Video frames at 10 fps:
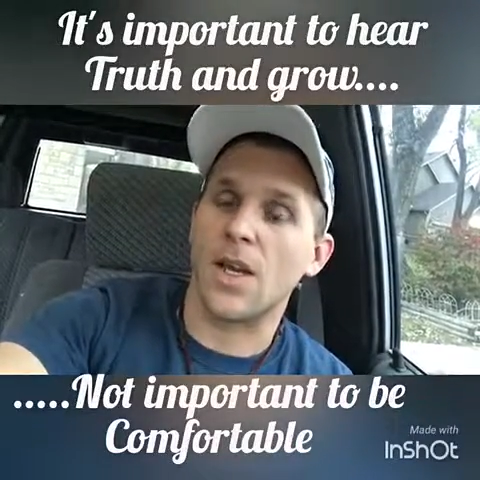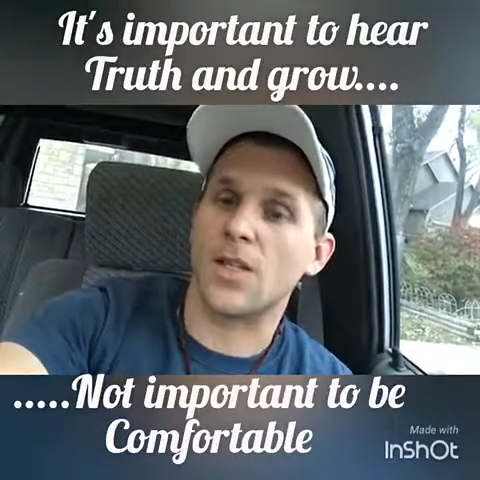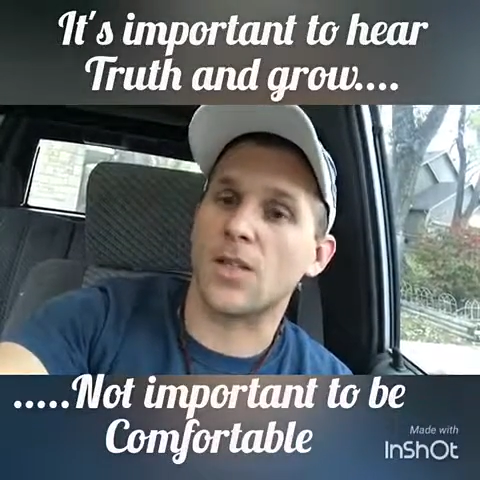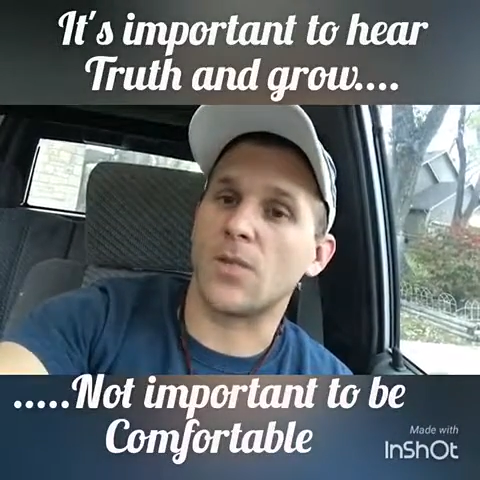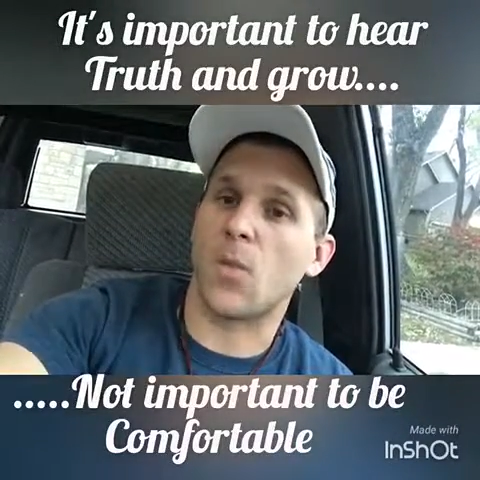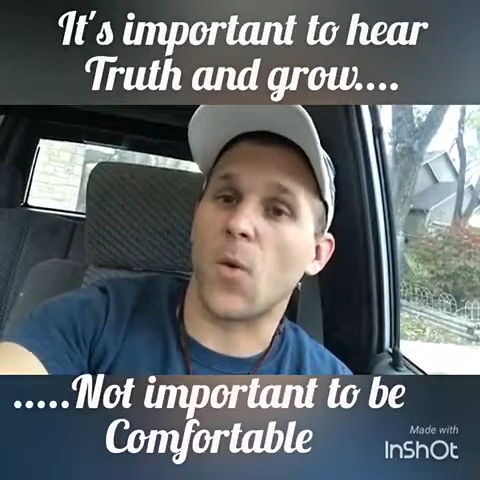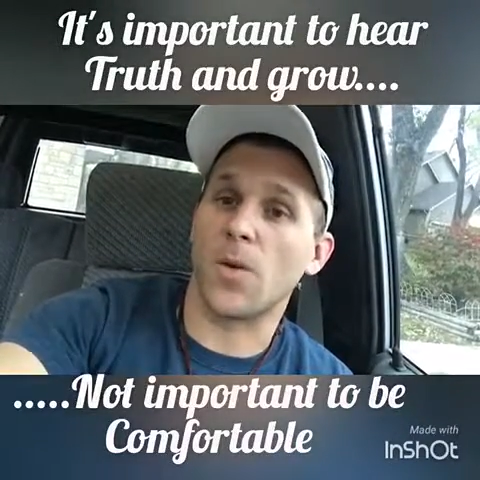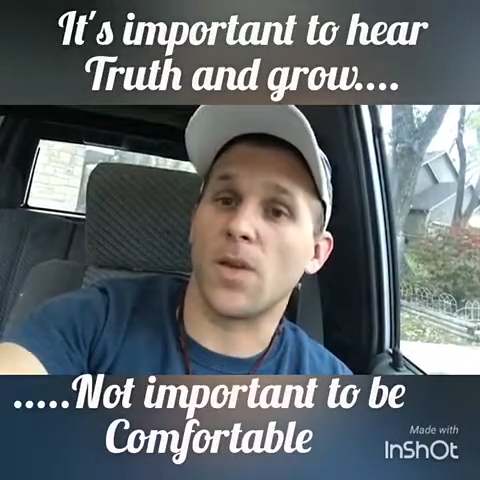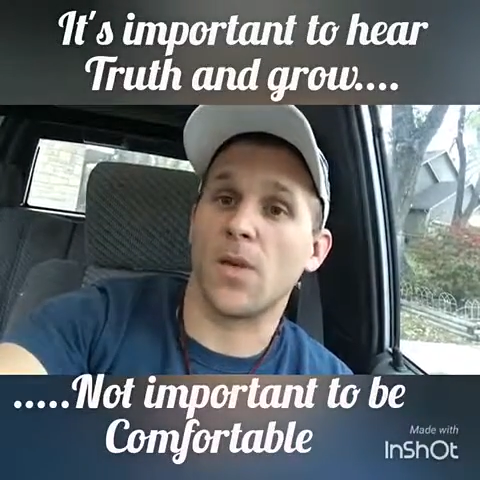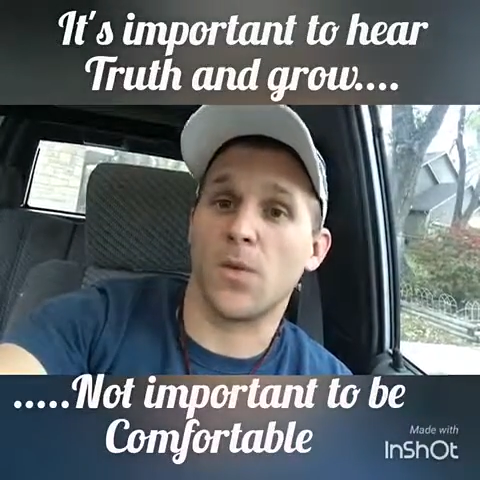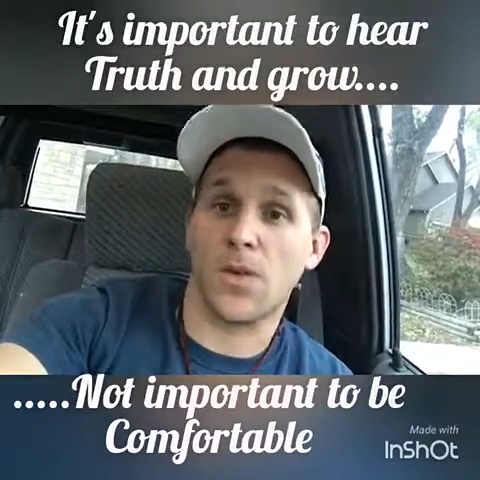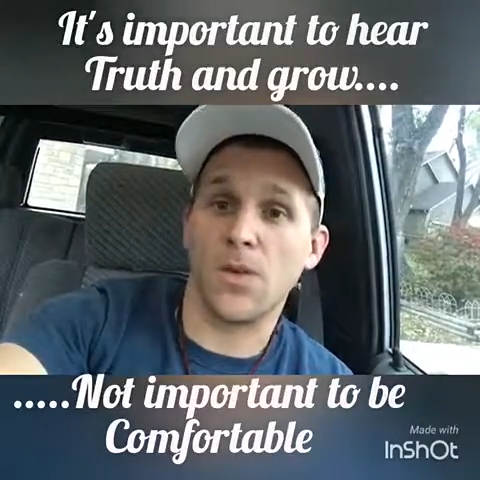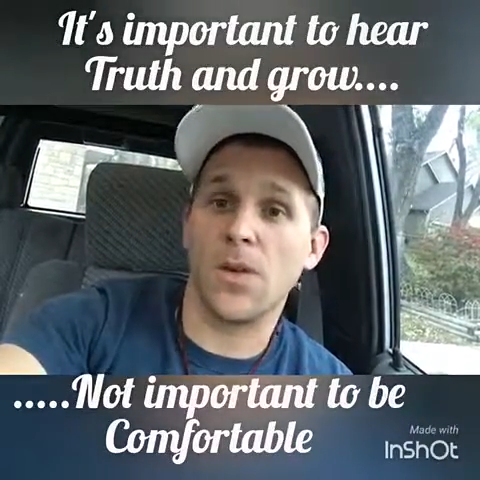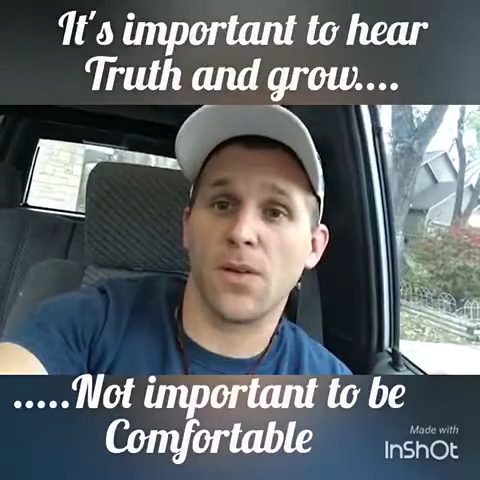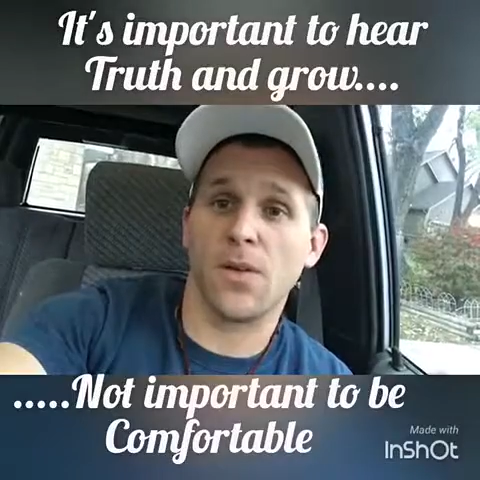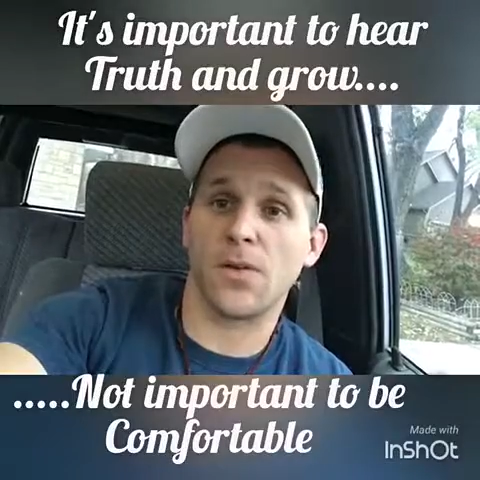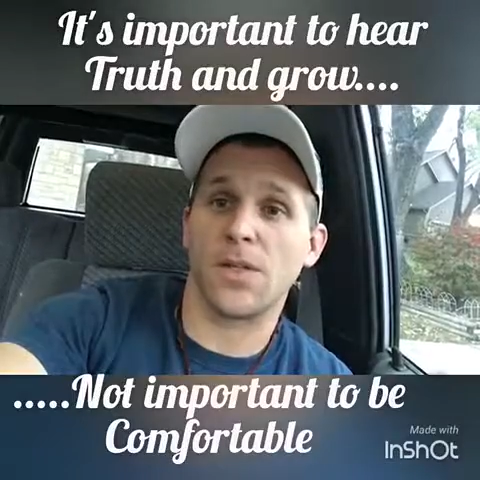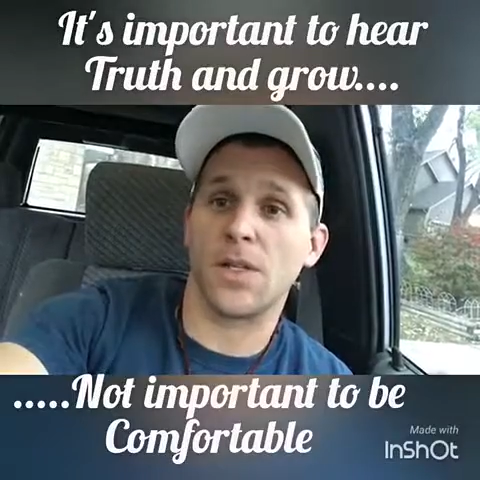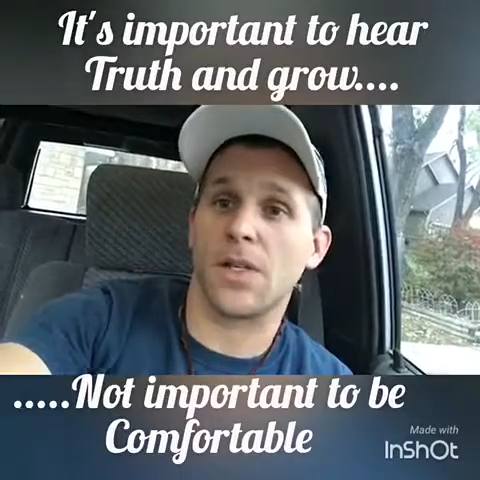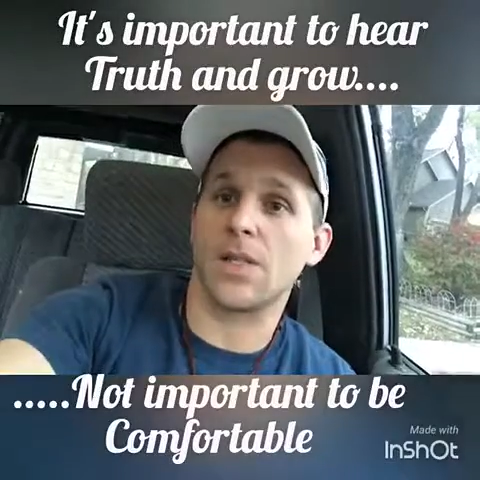It's important that we do hear
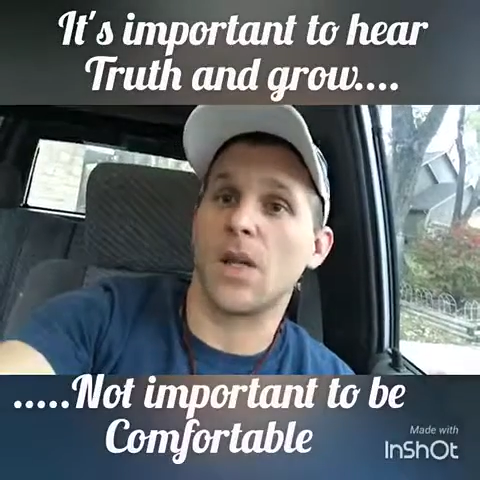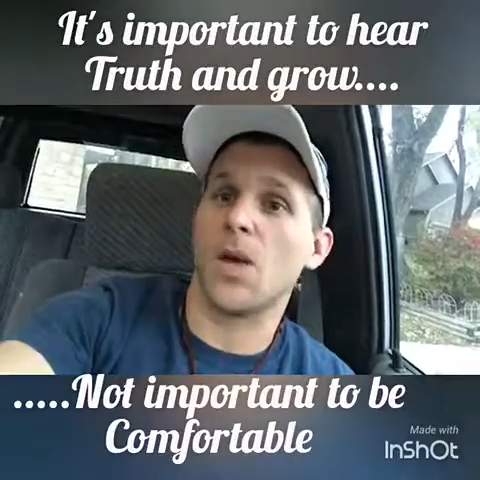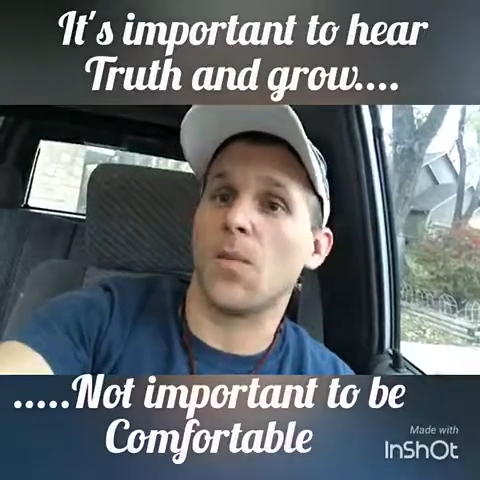those things,